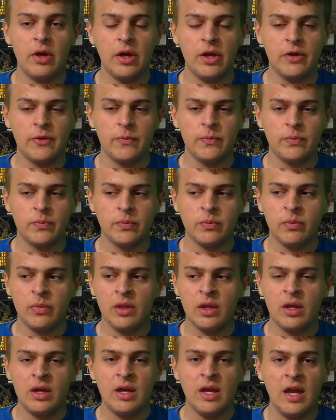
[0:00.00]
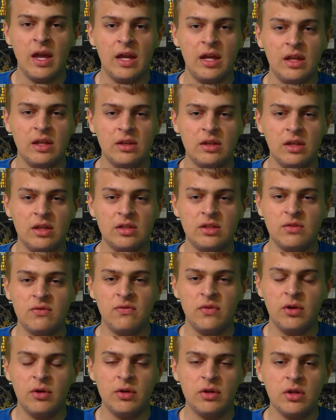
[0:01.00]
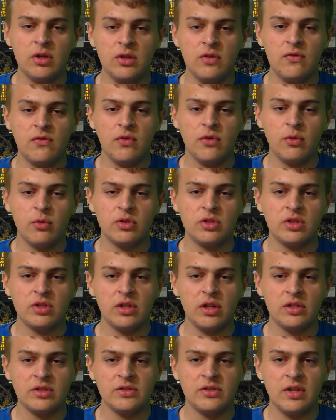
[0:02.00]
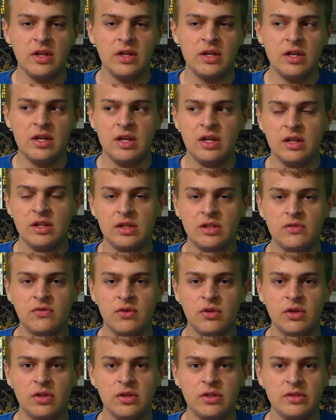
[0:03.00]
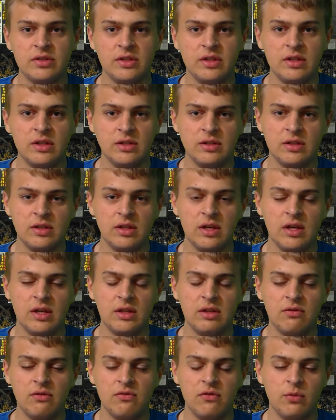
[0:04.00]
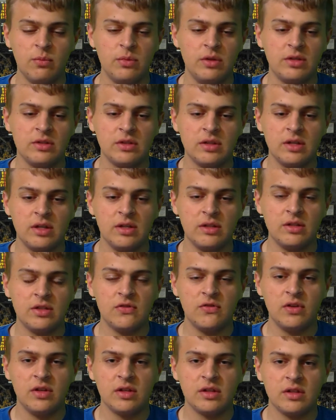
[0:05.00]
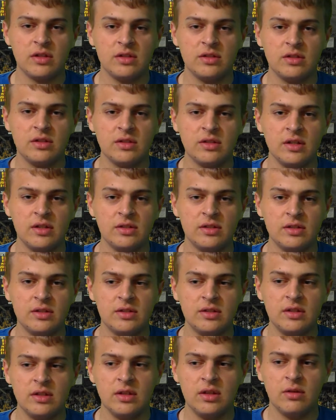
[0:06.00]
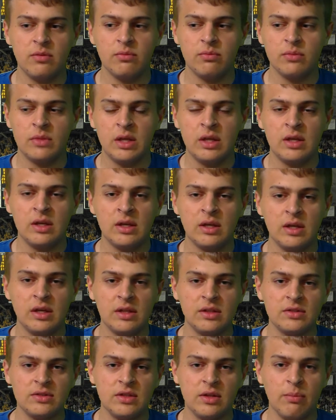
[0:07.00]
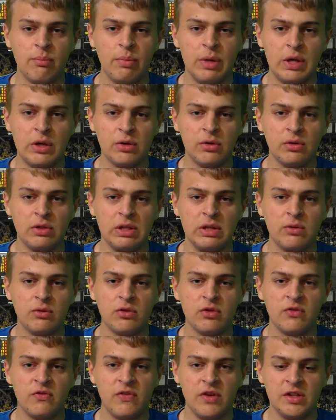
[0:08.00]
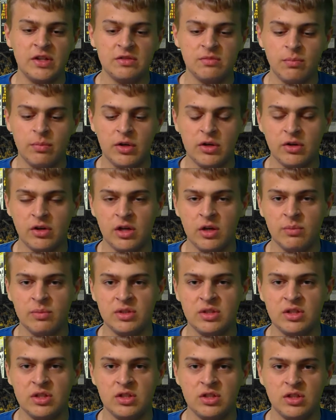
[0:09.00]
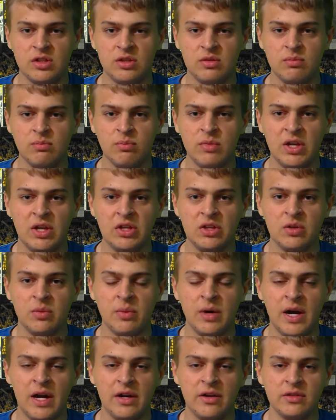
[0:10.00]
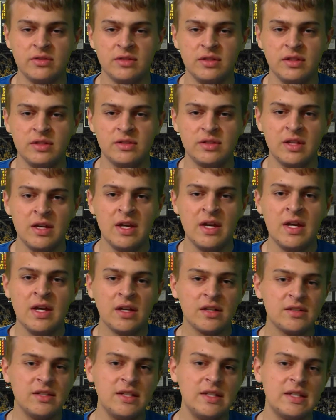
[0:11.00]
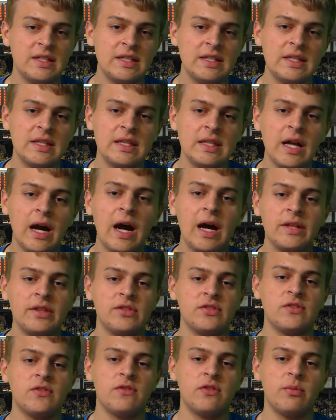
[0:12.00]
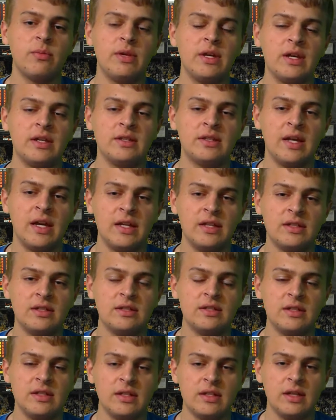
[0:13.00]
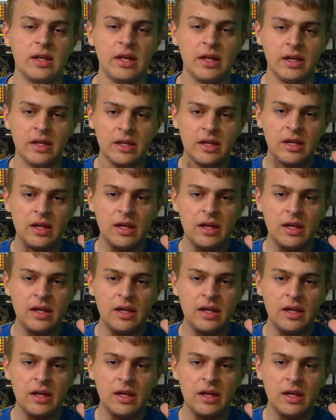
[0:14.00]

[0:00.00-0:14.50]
But and it's very good for Wichita State, and it's very good to see for me as a Kansas fan, because it's nice to see them get into a better league where they face better competition, making them higher seeds, because they did not deserve to be a 10 seed.